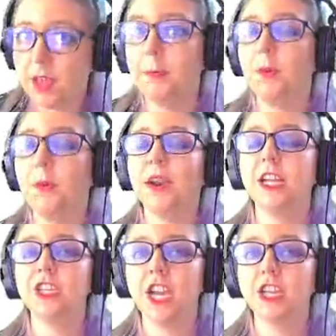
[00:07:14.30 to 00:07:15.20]
But when I
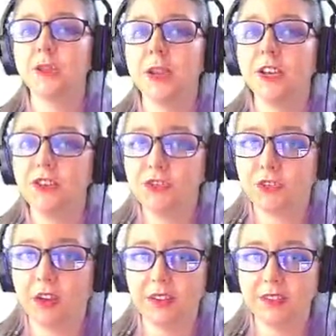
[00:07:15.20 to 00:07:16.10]
change my
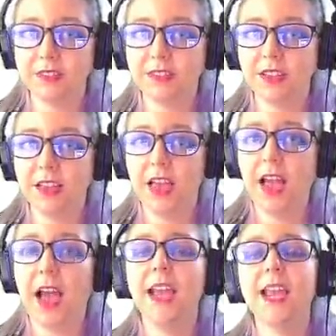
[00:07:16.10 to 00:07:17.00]
neutrons,
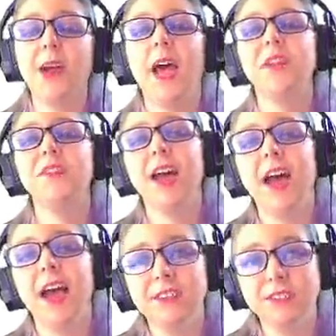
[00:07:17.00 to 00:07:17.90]
I now have an
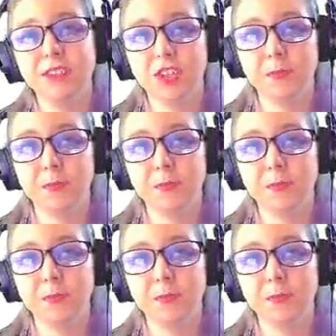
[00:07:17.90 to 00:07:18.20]
isotope.